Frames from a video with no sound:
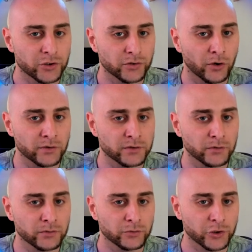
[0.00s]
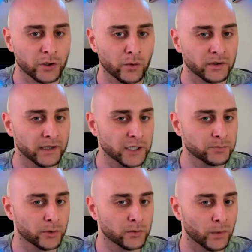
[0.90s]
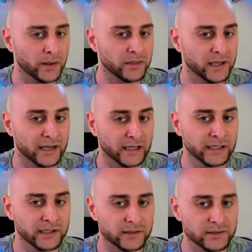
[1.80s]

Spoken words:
also show a dashboard with the analytics.